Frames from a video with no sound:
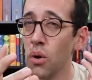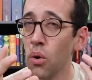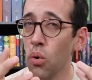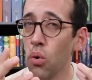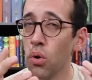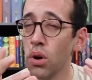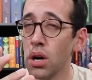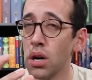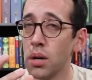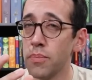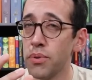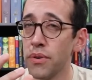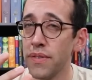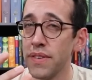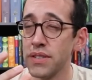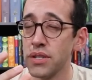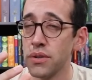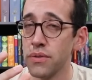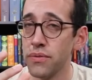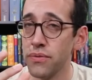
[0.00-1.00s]
or
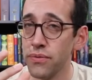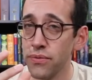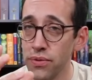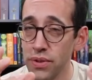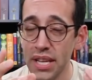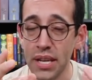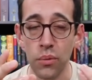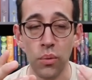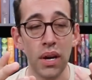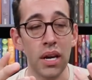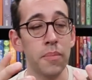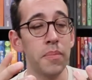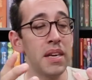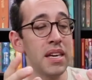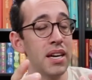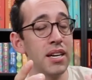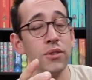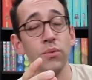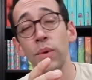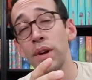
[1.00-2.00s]
Professor Flitwick,
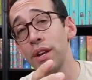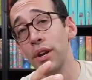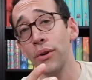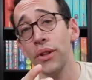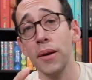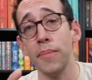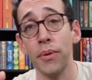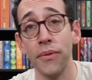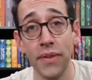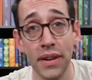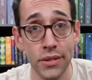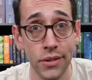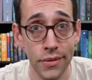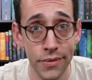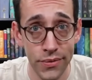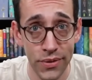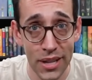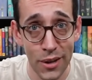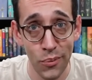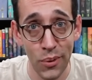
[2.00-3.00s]
because we know that Professor
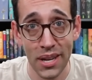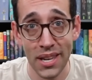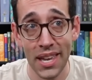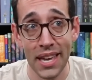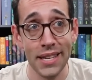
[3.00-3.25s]
Flitwick